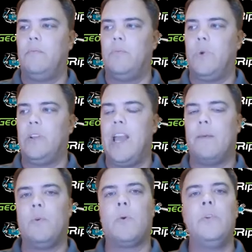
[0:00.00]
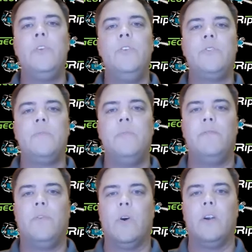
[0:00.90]
Well, yeah, but what were you using
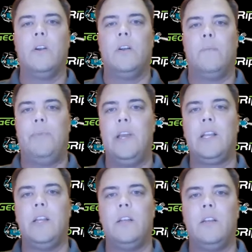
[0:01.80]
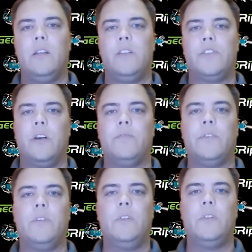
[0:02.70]
before? A pick, a
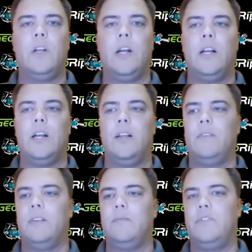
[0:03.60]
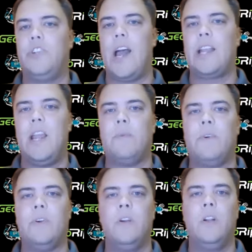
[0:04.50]
shovel, a
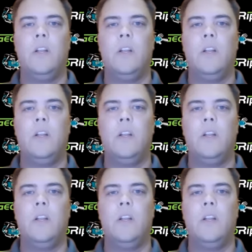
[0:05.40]
jackhammer?